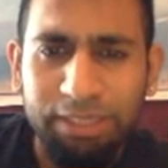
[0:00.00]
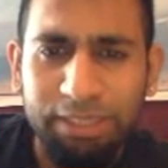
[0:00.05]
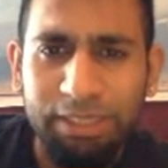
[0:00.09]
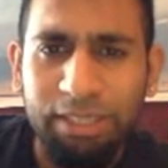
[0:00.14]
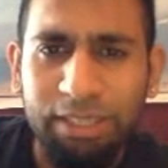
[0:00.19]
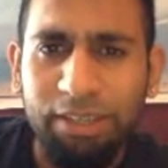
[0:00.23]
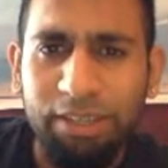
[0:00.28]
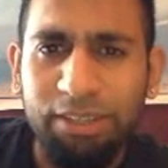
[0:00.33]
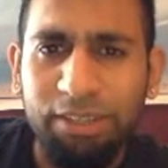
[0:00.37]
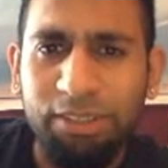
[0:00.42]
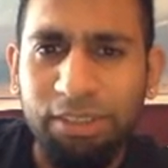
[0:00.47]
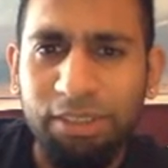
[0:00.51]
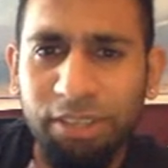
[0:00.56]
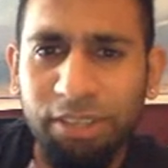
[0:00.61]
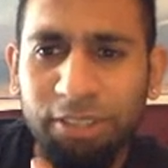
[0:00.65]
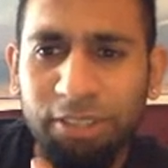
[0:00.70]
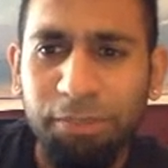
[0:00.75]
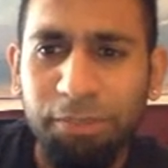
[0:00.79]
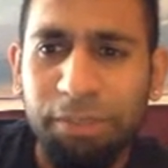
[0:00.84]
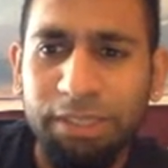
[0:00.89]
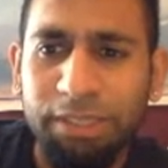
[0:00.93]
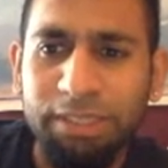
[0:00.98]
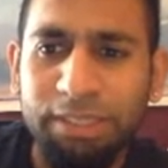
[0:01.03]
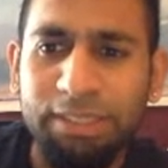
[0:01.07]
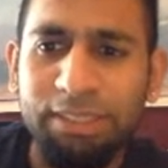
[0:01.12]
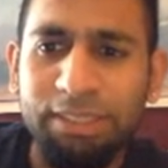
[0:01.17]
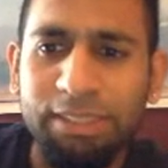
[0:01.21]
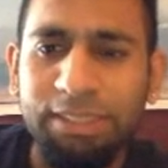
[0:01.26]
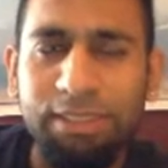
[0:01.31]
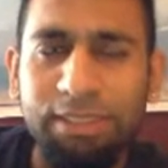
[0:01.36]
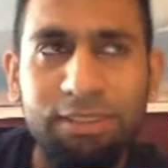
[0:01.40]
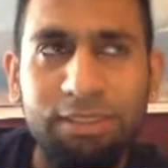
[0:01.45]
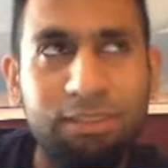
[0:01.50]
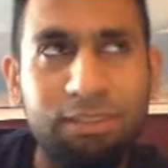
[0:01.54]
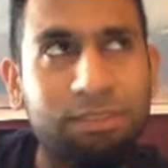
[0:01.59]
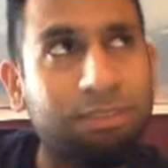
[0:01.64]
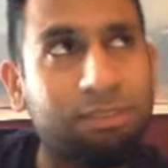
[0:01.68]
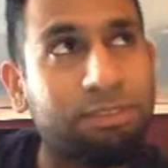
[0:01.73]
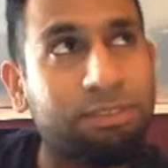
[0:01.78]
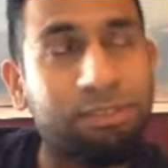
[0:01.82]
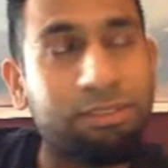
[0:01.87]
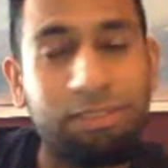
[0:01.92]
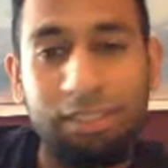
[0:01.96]
underpins
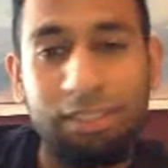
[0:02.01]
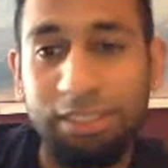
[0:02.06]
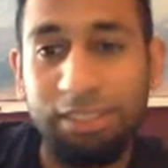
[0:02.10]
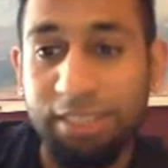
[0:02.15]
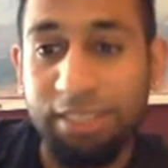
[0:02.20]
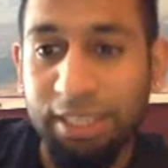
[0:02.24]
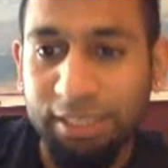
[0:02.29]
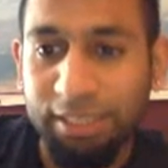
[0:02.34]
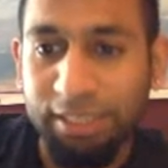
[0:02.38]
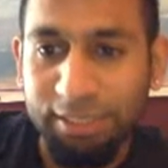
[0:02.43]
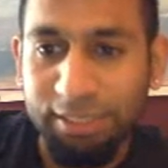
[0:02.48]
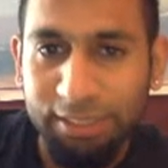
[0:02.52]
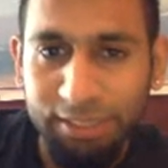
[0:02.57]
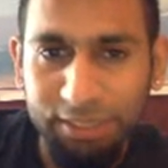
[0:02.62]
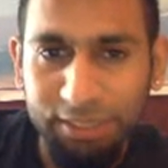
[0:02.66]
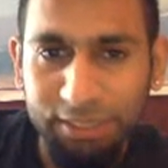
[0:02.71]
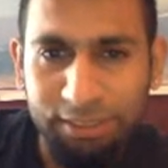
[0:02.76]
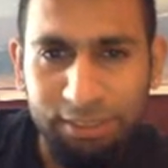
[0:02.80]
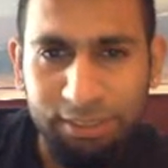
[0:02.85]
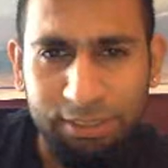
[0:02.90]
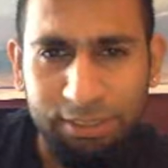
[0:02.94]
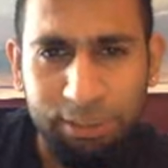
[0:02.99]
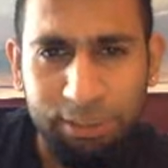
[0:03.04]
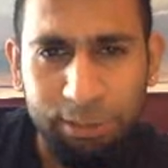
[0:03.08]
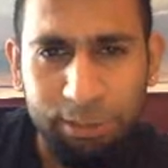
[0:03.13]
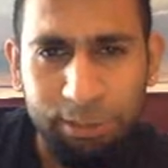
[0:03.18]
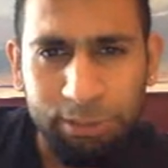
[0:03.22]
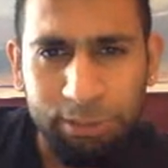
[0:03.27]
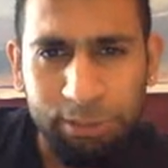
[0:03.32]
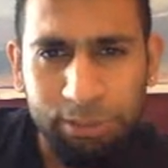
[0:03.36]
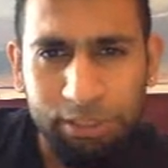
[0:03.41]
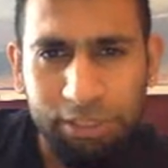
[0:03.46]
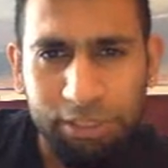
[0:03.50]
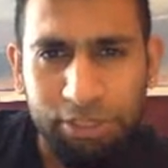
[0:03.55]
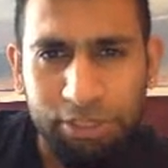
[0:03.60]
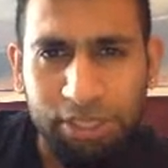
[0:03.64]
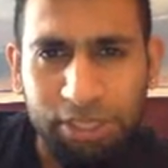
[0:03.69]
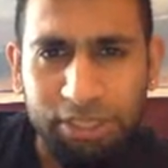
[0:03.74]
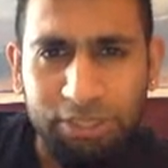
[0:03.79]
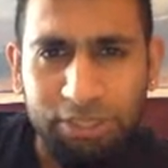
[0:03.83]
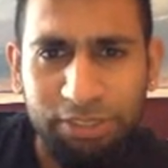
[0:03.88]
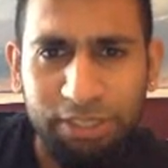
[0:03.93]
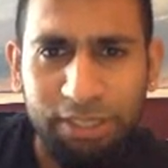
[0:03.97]
this tactic. Okay, so I had
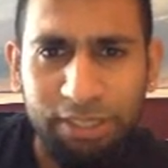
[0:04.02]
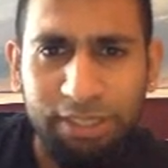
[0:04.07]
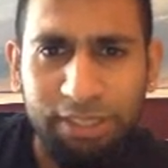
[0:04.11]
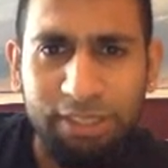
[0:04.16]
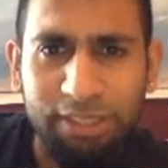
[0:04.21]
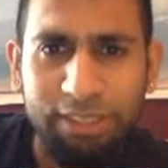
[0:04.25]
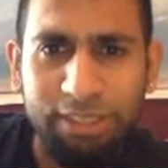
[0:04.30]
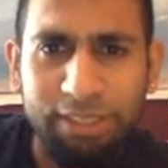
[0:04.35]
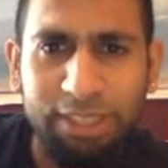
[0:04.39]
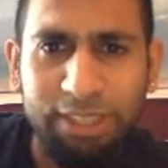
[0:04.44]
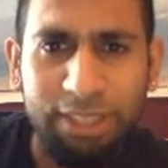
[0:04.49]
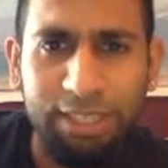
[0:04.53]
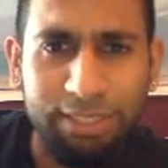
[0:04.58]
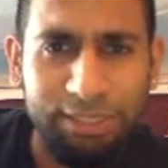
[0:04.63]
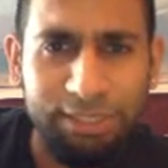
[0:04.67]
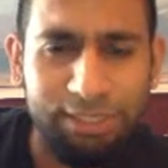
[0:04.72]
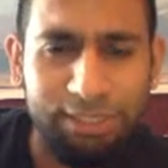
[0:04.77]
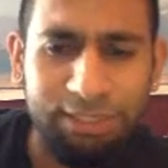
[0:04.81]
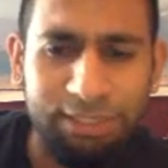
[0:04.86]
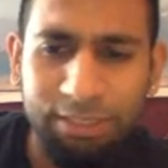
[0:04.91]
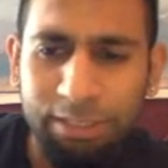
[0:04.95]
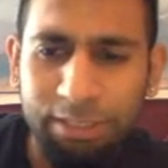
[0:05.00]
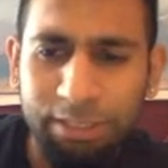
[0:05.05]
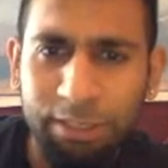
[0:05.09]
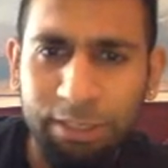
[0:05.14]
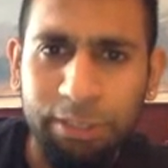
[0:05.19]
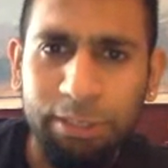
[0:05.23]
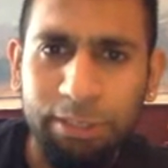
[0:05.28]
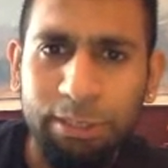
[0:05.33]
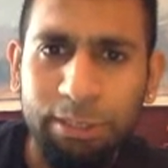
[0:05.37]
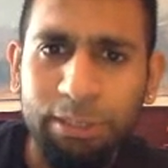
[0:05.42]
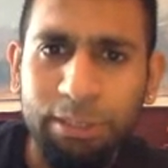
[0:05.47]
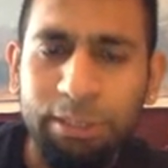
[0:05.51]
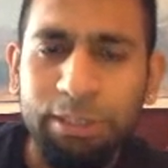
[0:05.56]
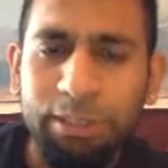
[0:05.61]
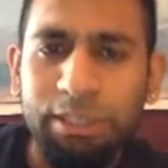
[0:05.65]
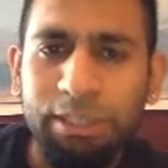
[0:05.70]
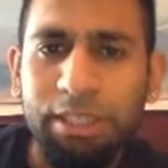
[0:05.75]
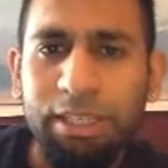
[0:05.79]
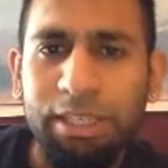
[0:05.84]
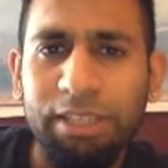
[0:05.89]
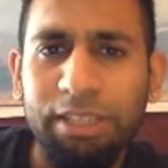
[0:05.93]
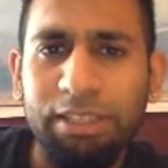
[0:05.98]
to recognize that.
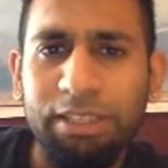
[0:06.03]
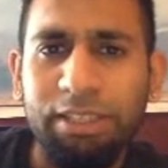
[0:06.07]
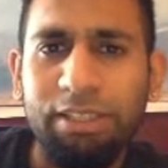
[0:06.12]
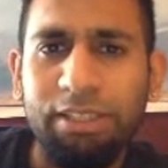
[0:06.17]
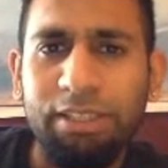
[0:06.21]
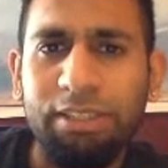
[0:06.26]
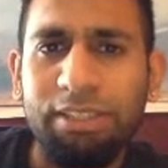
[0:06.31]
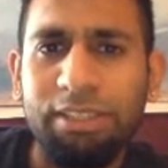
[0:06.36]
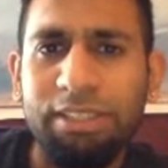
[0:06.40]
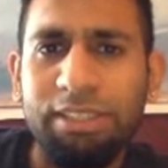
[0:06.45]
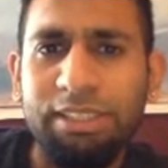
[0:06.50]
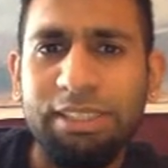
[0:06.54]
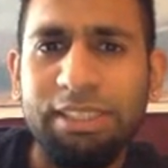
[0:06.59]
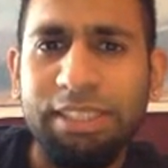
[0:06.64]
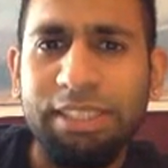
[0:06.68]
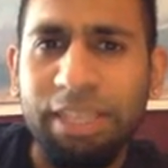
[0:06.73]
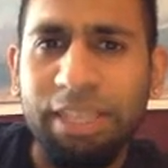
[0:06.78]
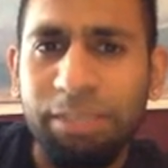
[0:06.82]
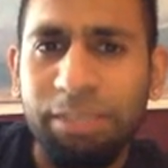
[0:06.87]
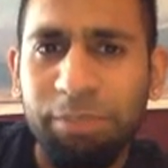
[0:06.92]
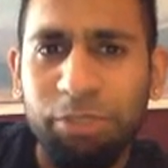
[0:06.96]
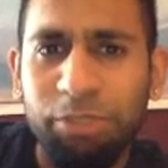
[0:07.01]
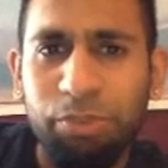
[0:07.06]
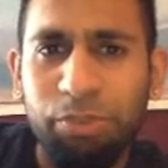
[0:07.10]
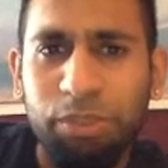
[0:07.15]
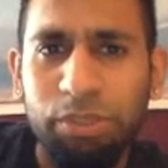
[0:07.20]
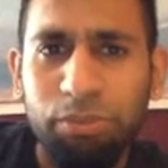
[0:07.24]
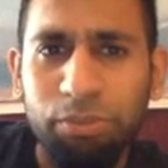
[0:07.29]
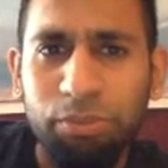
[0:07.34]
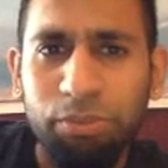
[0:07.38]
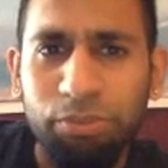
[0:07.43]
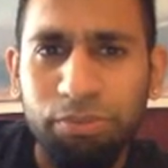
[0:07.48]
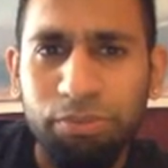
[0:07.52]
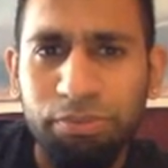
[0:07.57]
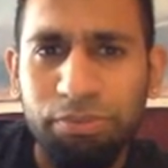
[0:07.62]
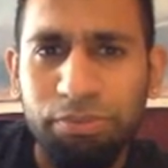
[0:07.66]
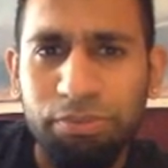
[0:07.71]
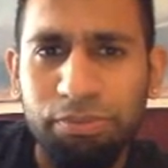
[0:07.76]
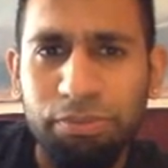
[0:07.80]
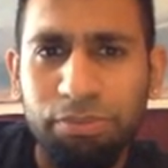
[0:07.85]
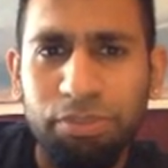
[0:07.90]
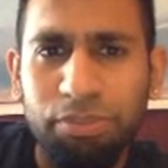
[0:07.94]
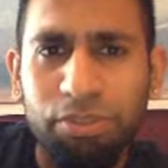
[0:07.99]
And this is an in-between move.
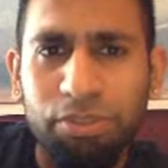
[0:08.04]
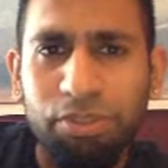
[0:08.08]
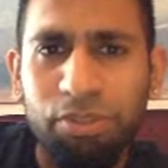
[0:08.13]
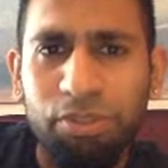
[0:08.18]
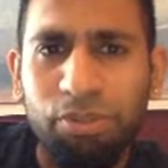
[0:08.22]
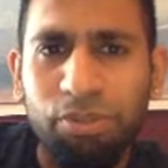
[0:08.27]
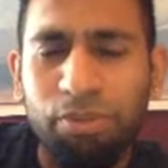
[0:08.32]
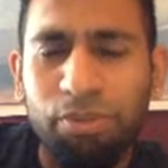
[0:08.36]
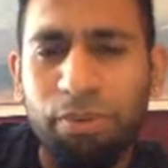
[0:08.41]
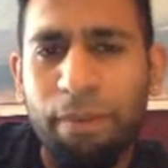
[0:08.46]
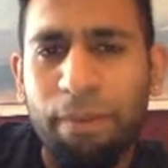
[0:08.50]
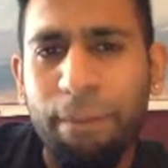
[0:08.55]
So